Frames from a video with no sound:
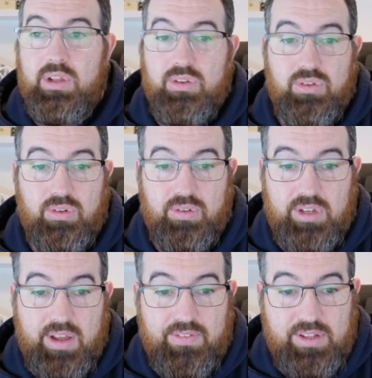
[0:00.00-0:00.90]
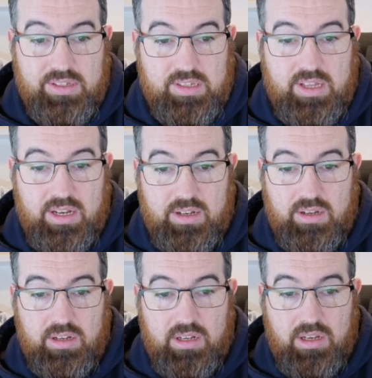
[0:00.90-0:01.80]
So definitely, as I said,
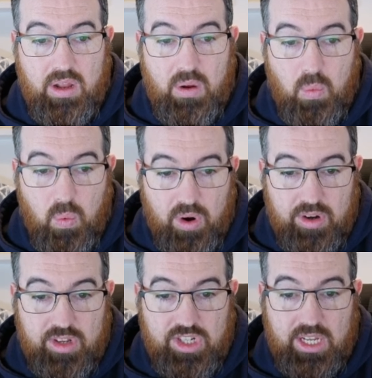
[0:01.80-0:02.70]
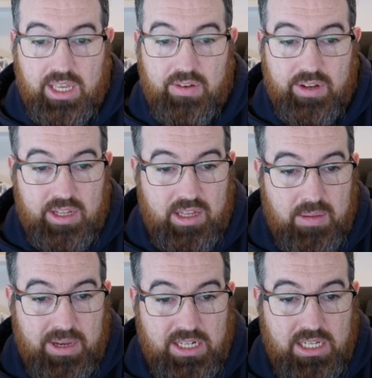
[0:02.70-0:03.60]
worth to check out. I think
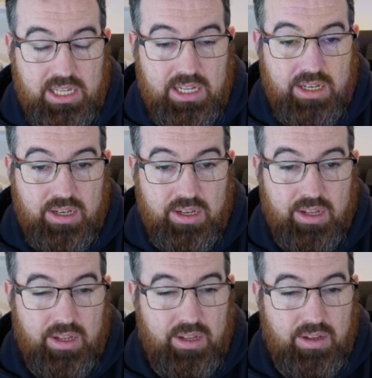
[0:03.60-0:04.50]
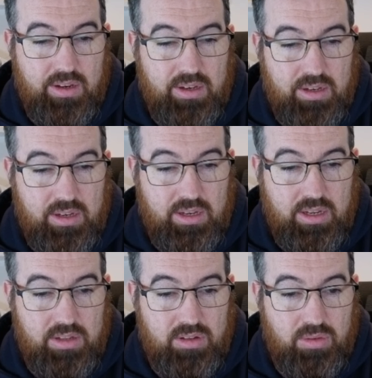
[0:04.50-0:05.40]
I'm actually in
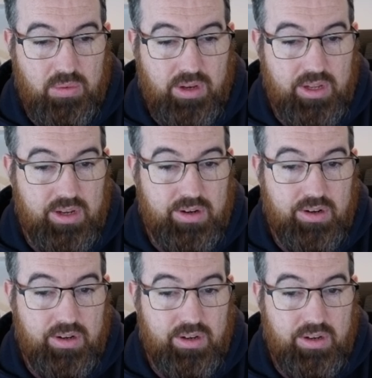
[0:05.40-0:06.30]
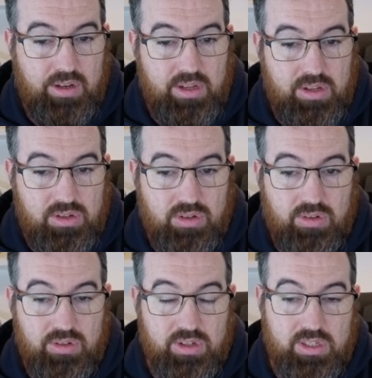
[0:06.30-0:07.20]
this one here.
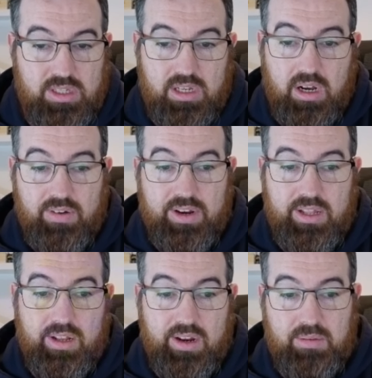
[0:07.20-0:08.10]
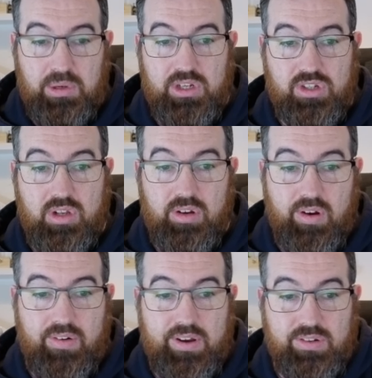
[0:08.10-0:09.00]
So you can see already there by just
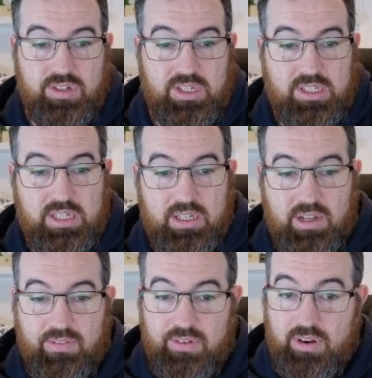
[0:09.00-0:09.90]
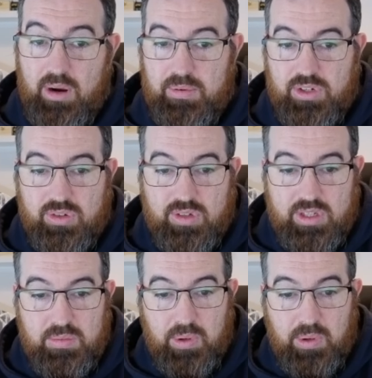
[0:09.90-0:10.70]
looking around, you can see the different opportunities.